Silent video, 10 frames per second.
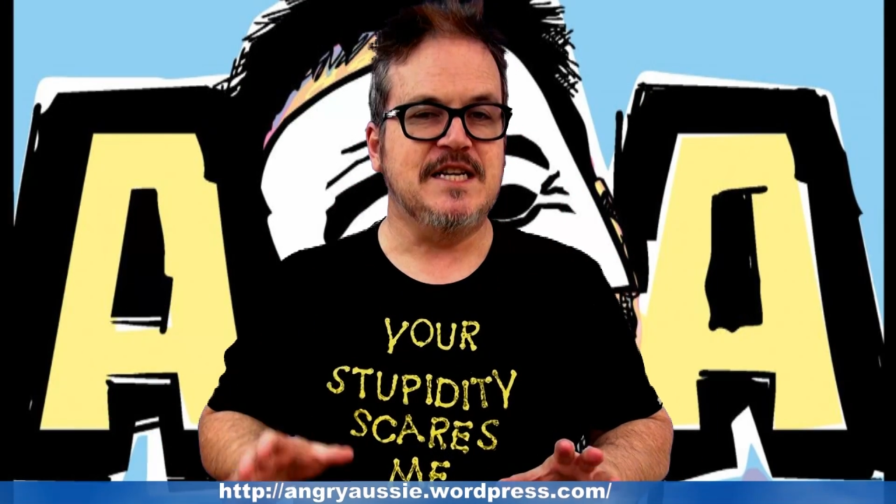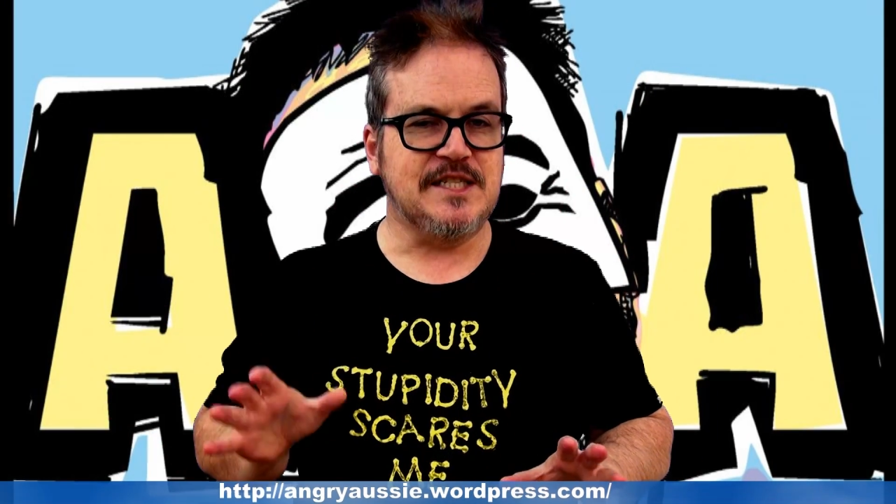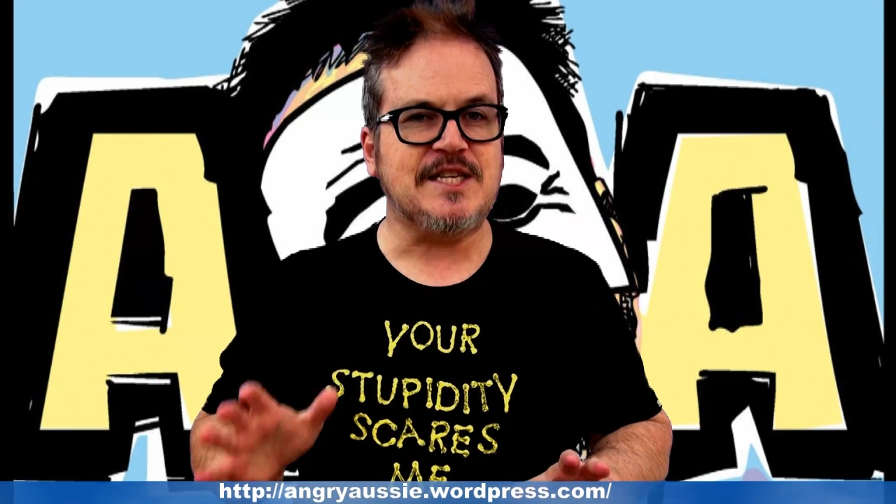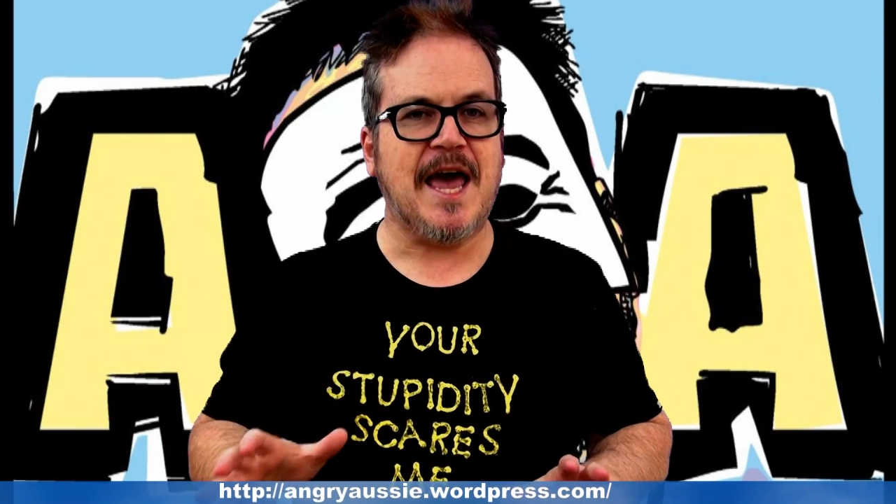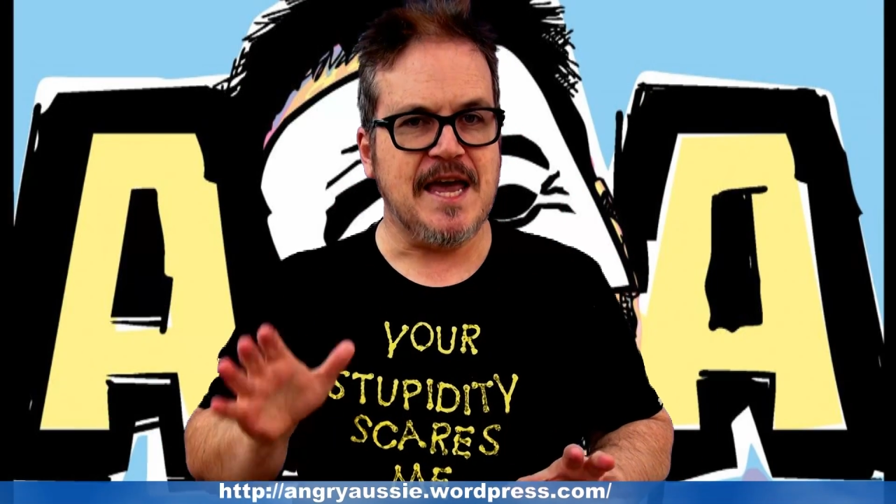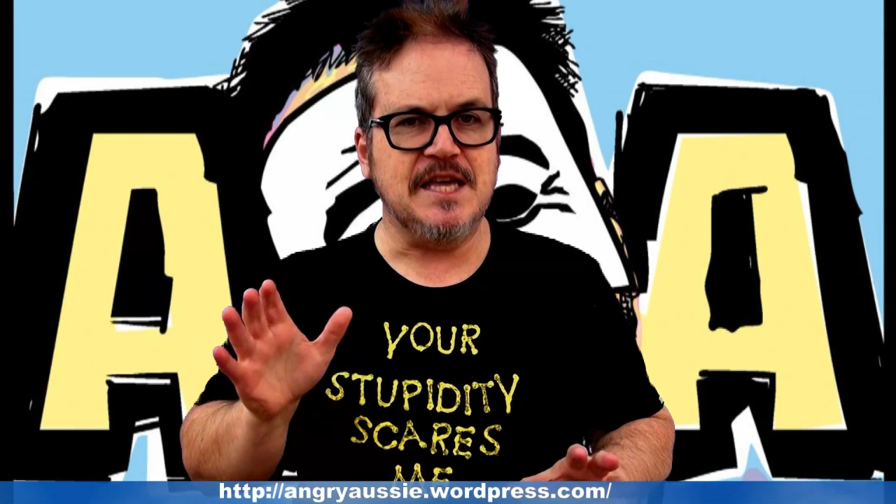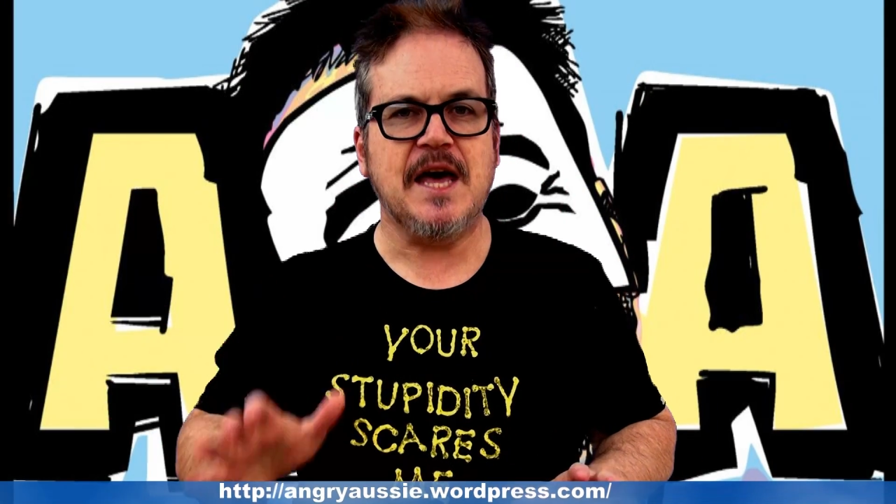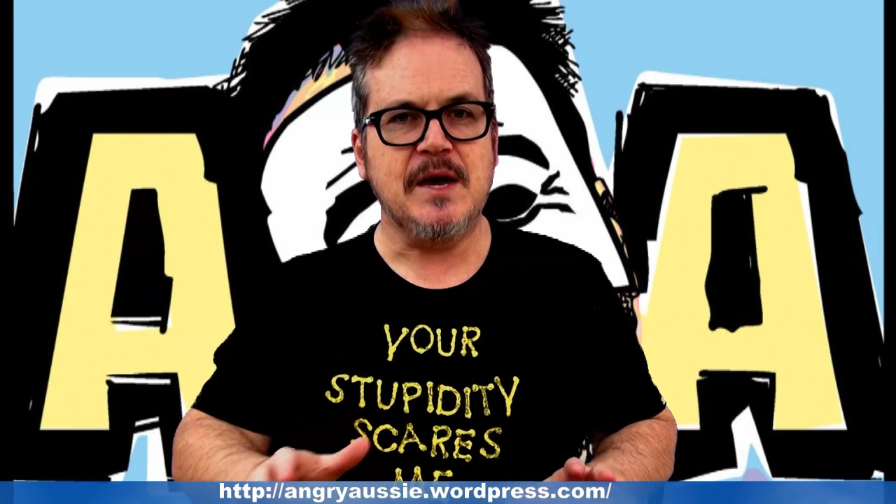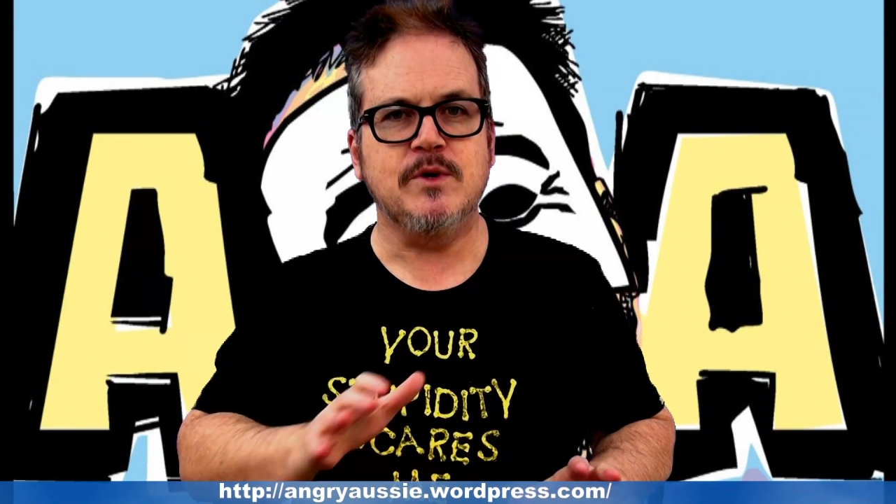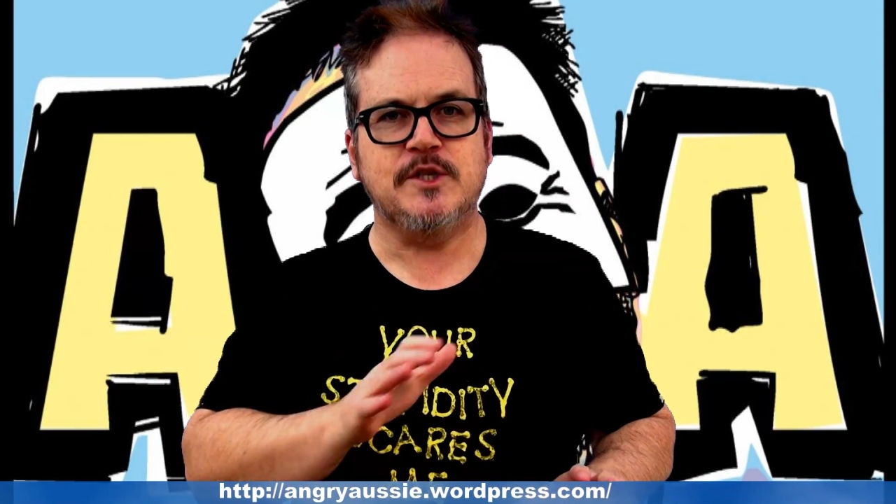saying
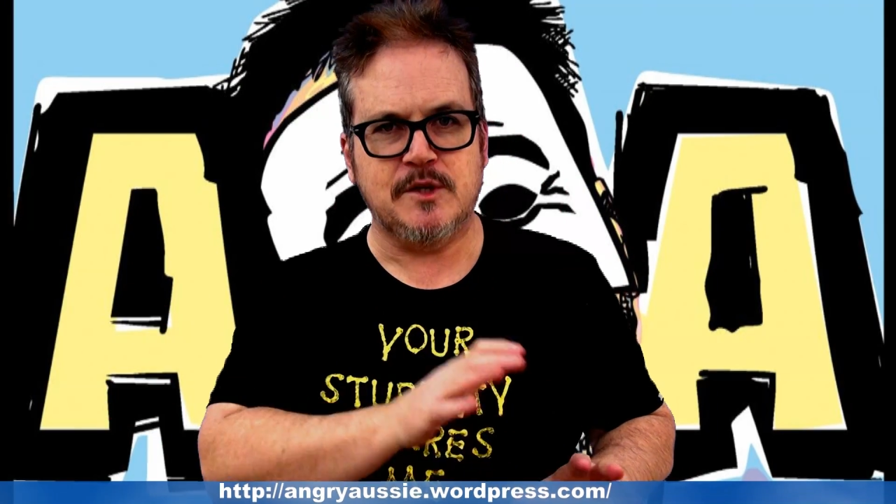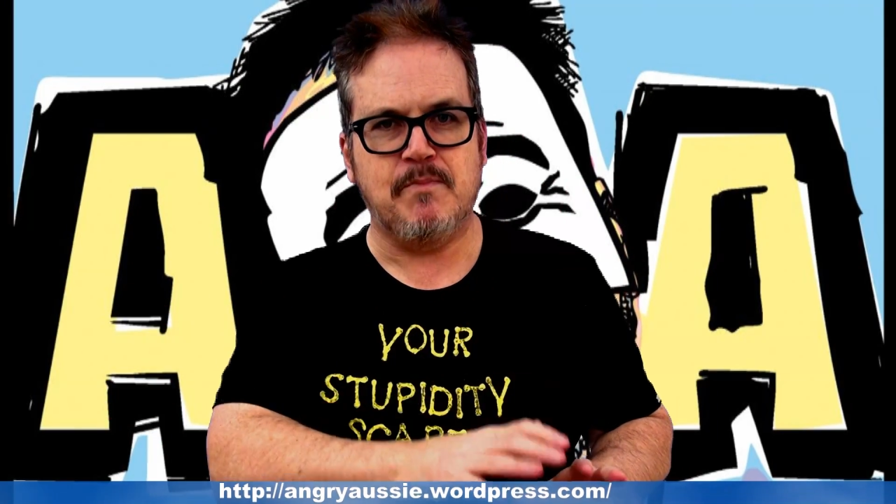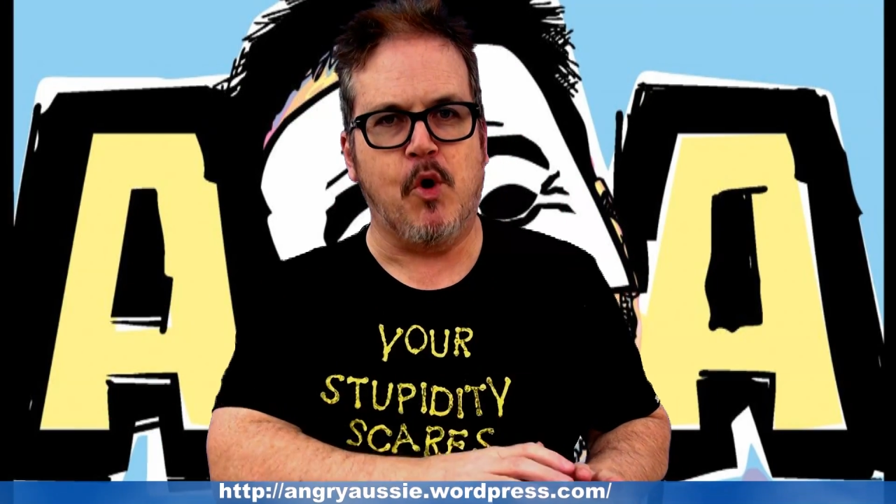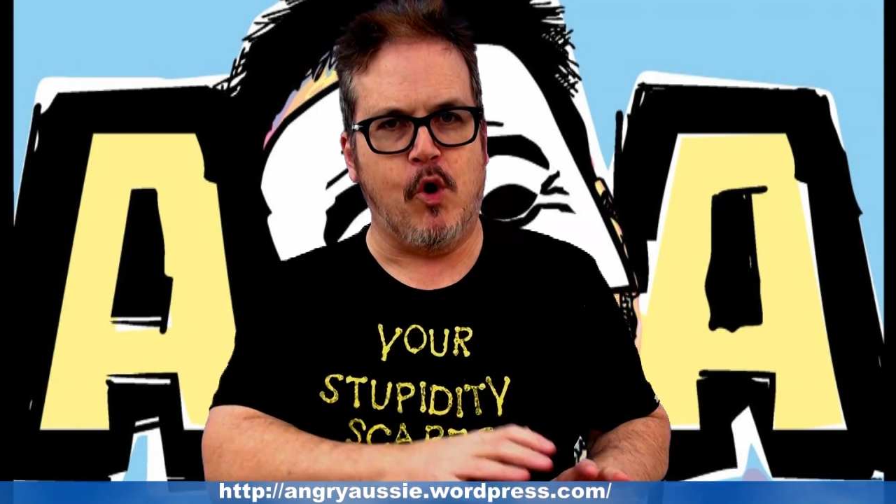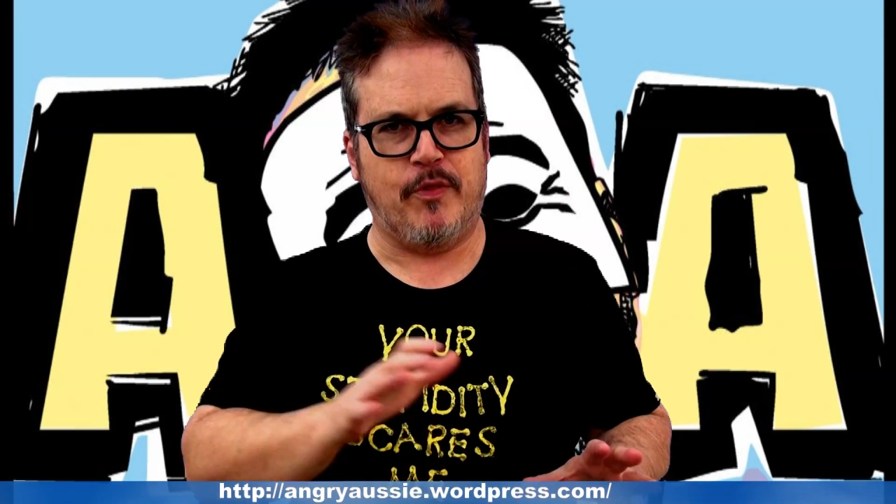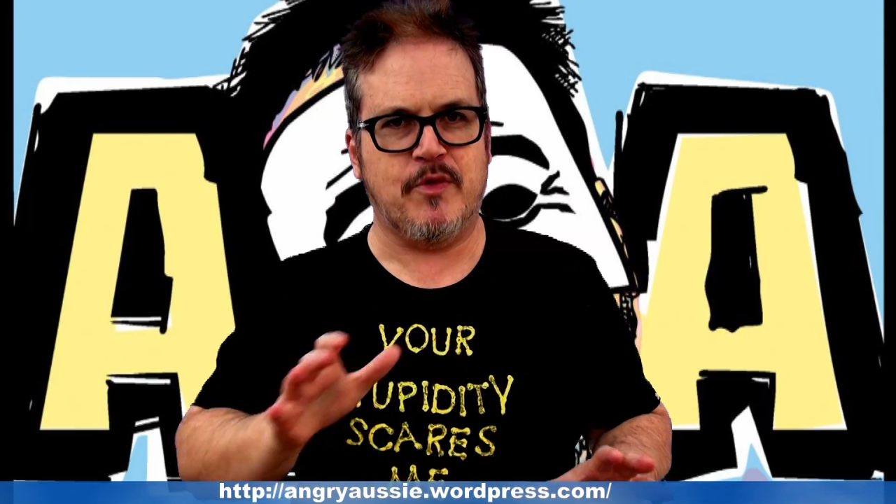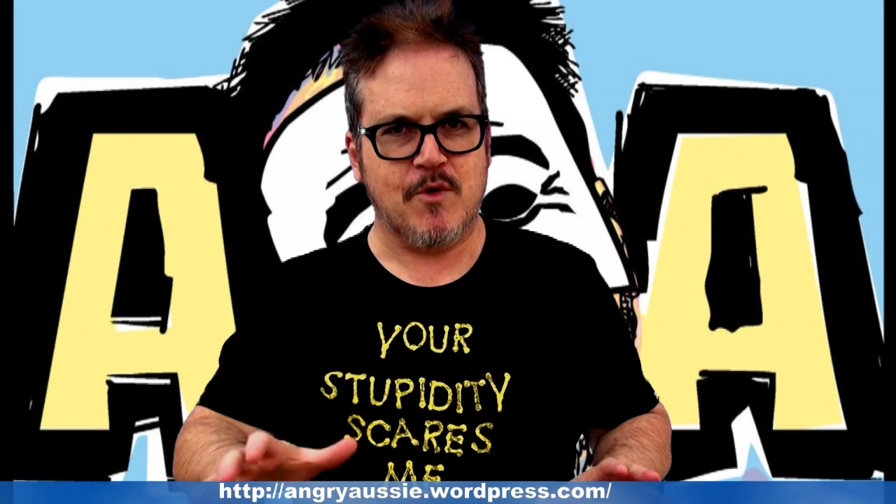they would support the